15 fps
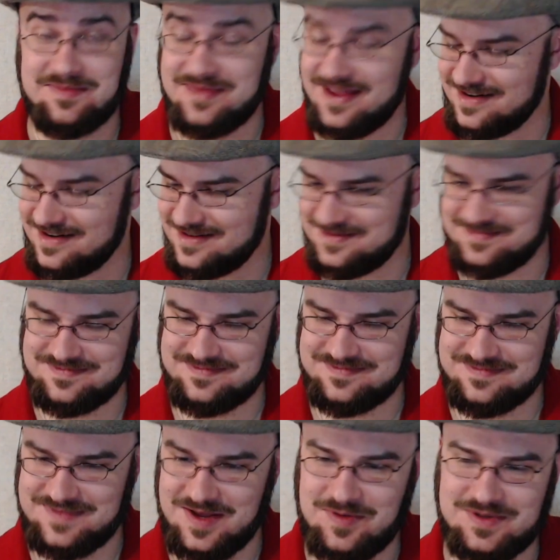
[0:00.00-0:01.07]
They're
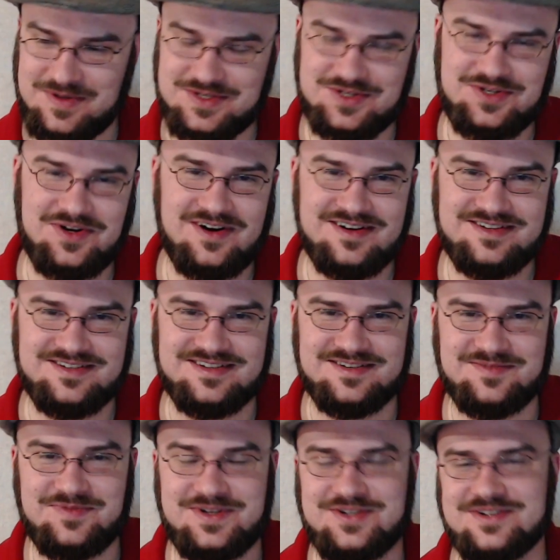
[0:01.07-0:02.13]
the ones in charge, and
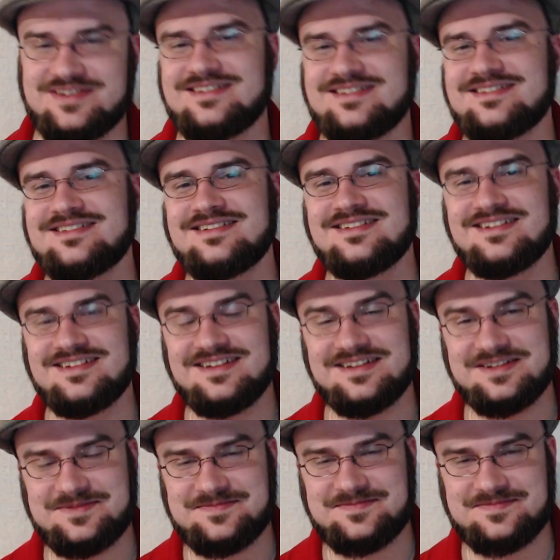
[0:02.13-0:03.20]
we just
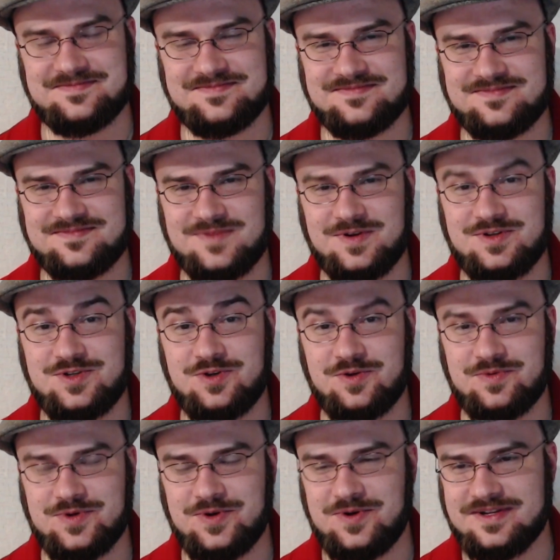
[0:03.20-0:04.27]
do what we're
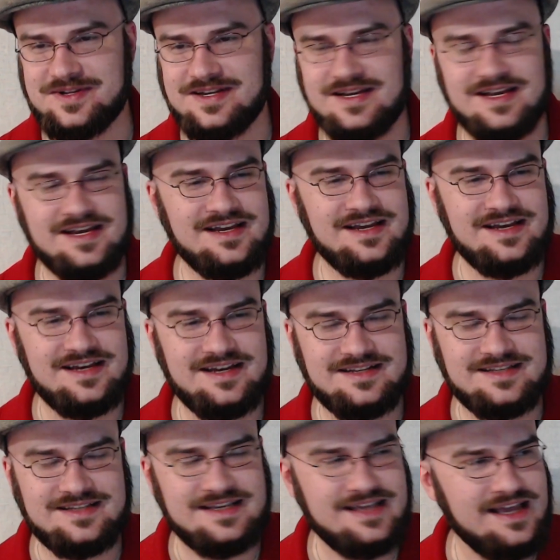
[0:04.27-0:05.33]
told.
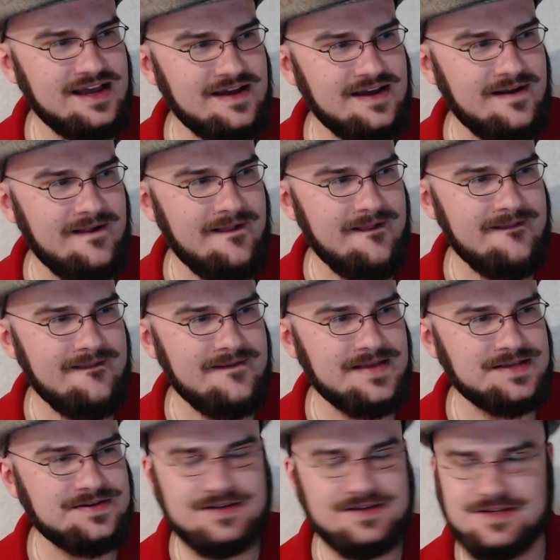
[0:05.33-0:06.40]
He's like, yeah,
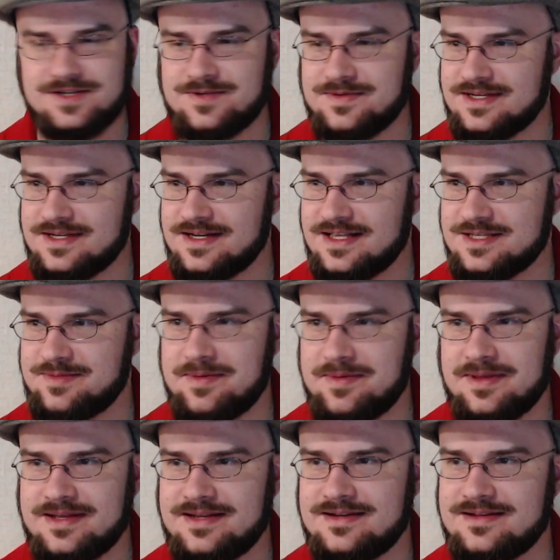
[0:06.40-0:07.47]
that's right. She's one of the sunglasses people.
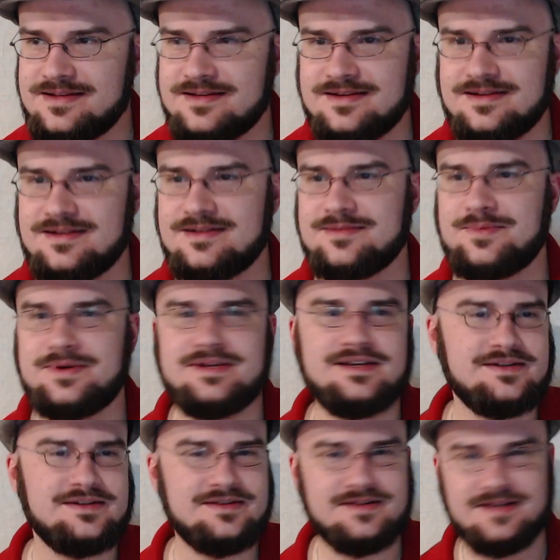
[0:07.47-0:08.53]
To
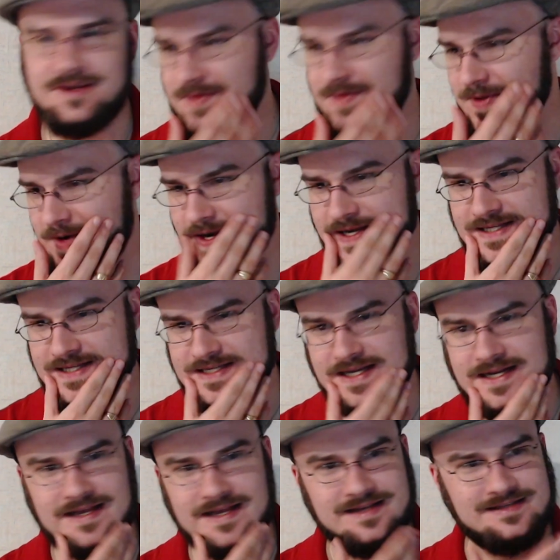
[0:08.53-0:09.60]
get with her, I'd need
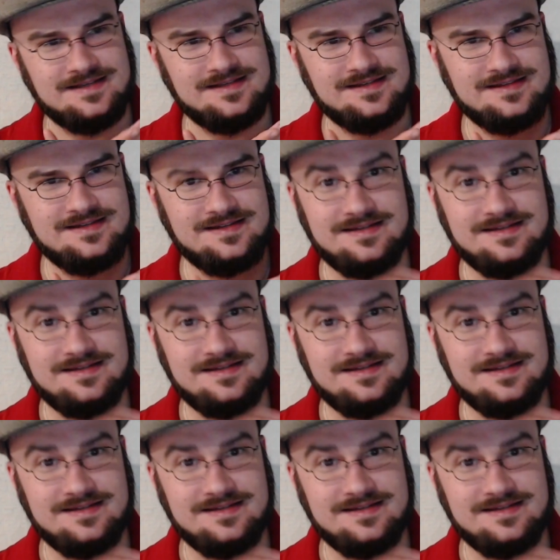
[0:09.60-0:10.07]
sunglasses.